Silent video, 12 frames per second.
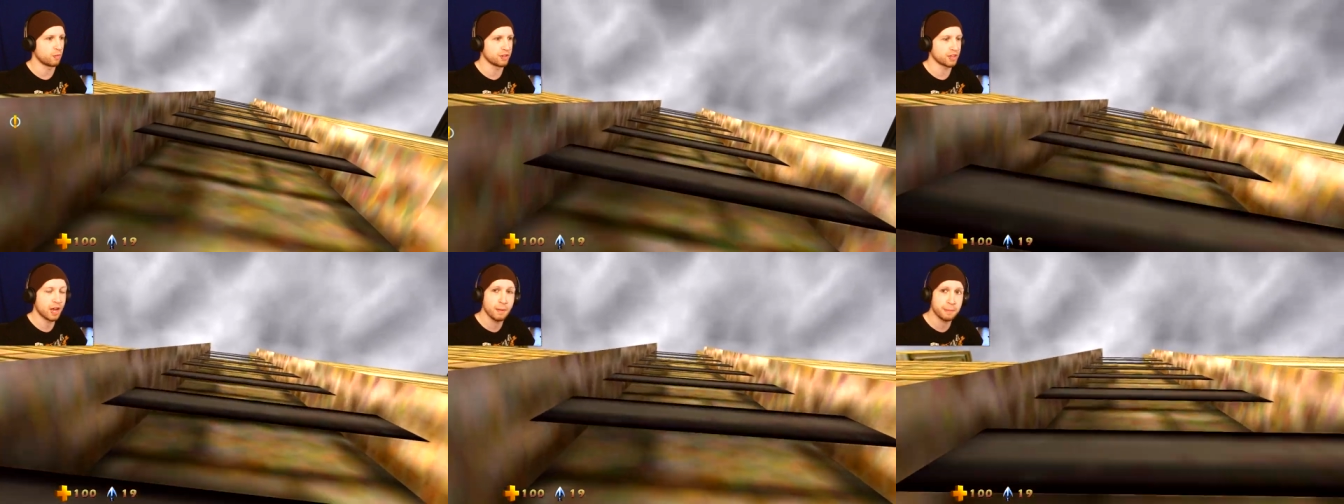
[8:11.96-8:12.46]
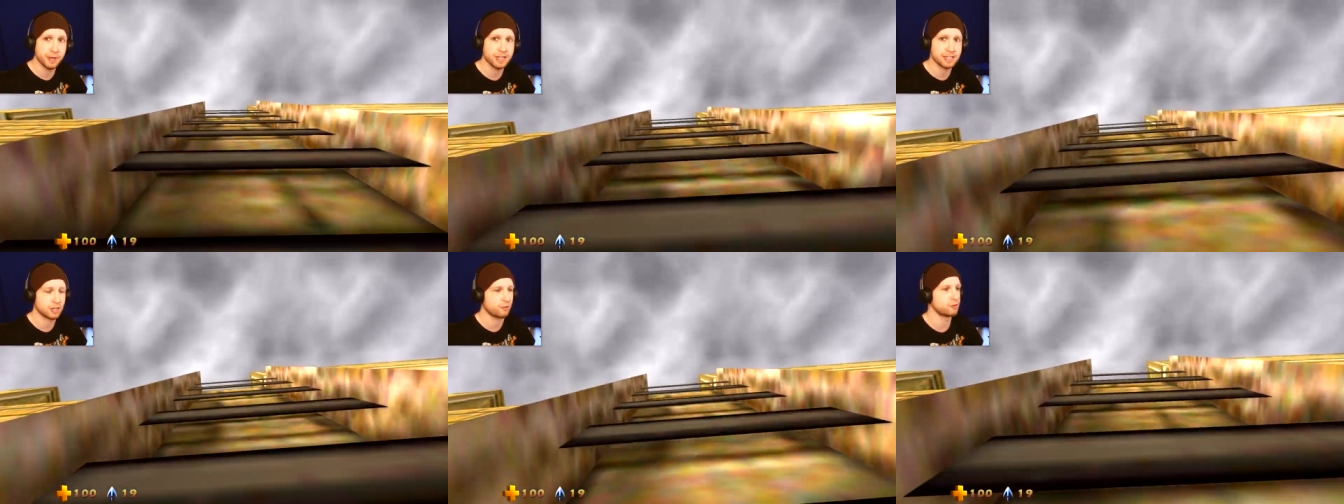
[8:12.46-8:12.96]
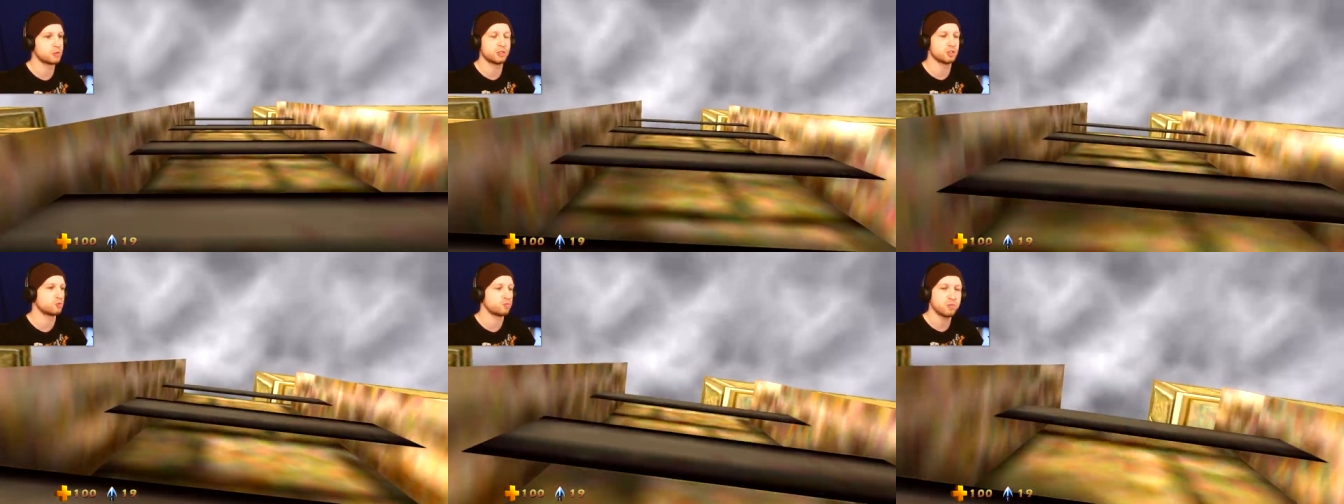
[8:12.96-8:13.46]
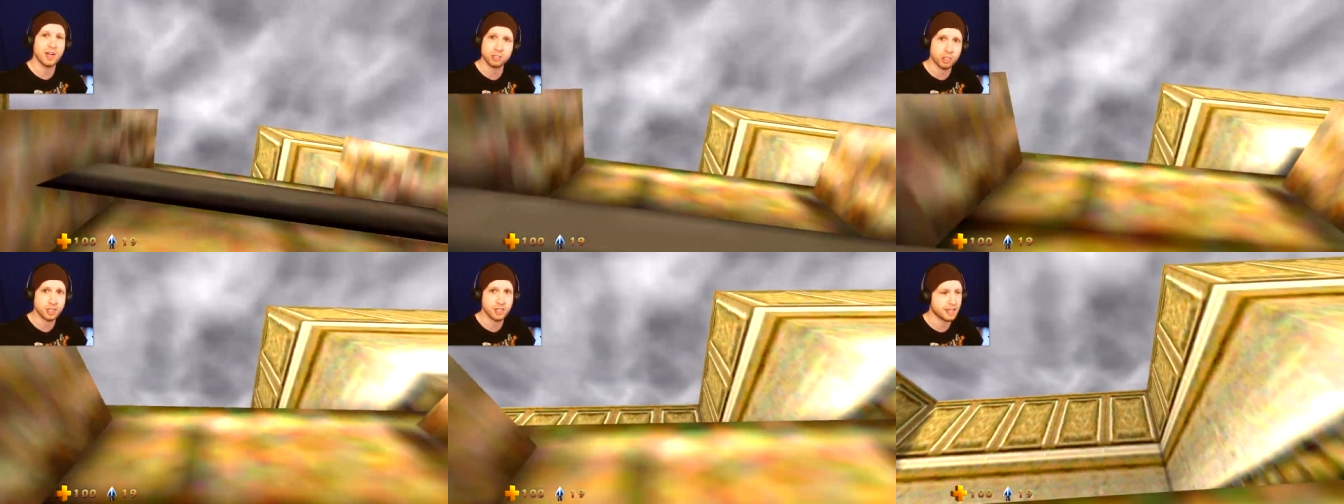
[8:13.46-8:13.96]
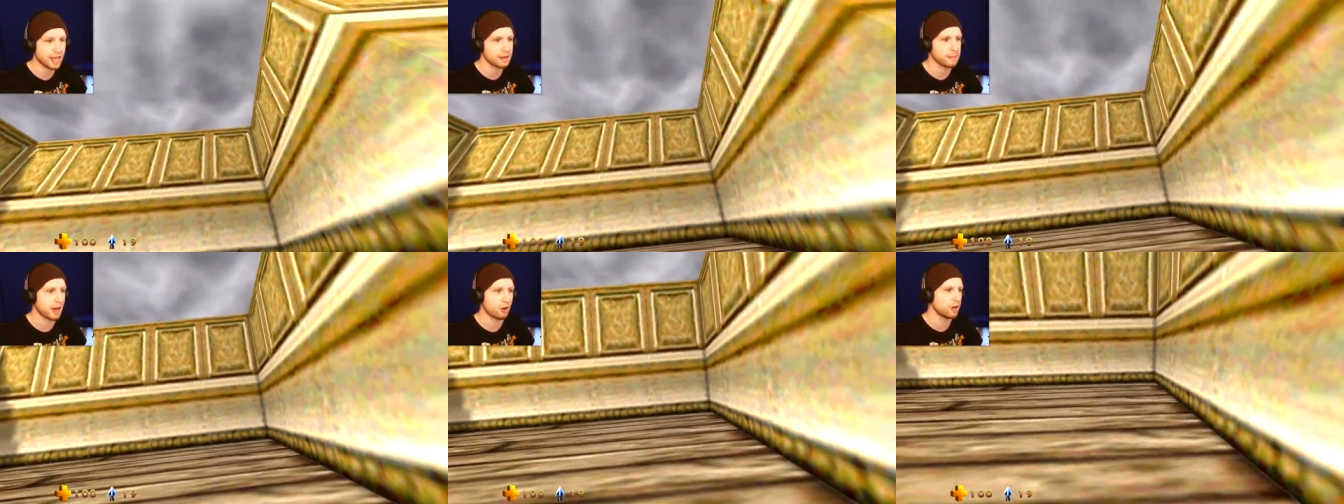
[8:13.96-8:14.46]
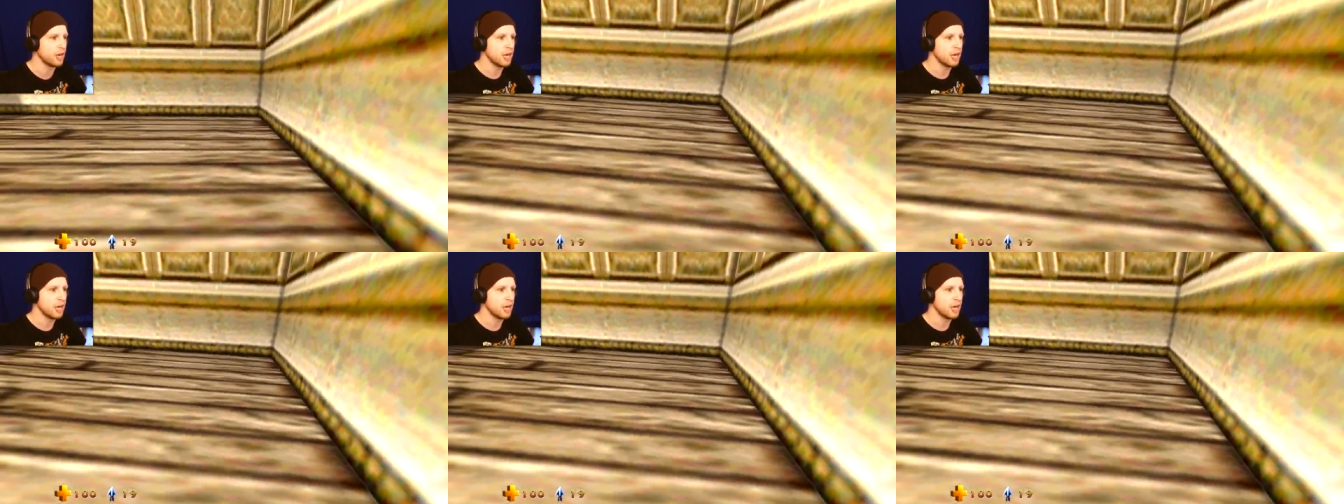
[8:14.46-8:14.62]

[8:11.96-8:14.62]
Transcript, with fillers: where the company itself was just rushing the game out.